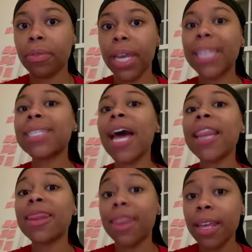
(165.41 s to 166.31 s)
It's not
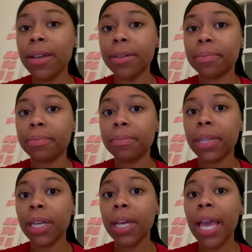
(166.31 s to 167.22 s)
them.
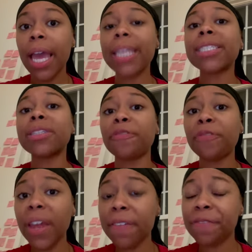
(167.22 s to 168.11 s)
It's the
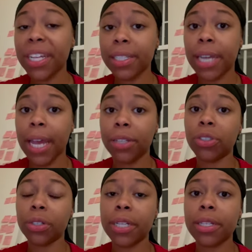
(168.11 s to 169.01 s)
faith that's
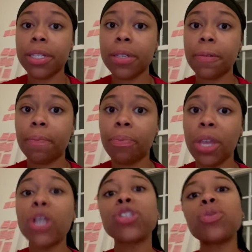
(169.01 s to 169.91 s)
dangerous.
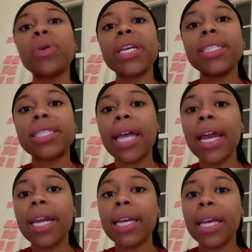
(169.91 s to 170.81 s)
So what he's
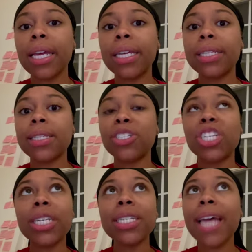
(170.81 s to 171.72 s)
stating is
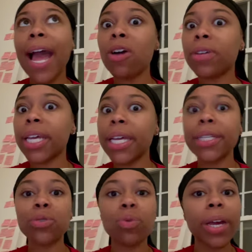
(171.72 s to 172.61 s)
just how
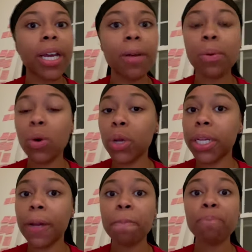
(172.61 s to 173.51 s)
kids wake up
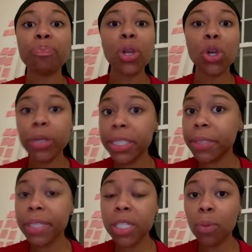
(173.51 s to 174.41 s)
on
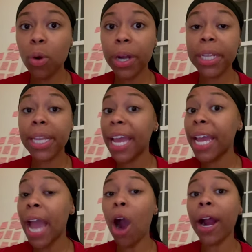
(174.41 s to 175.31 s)
Christmas morning,
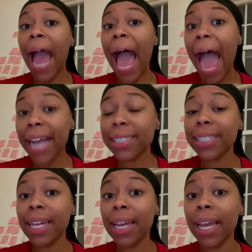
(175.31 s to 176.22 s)
they are
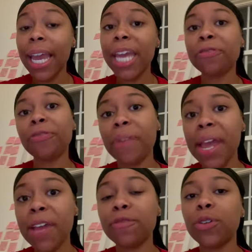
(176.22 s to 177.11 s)
acting in
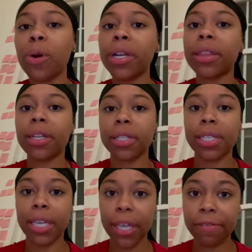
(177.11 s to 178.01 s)
faith, knowing that there's
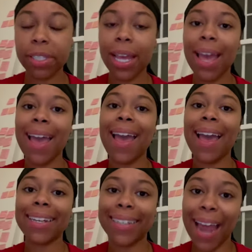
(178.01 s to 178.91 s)
gifts
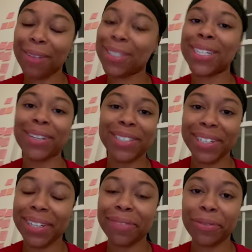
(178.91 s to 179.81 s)
downstairs
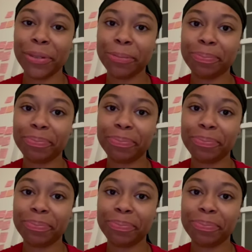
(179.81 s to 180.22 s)
in the living room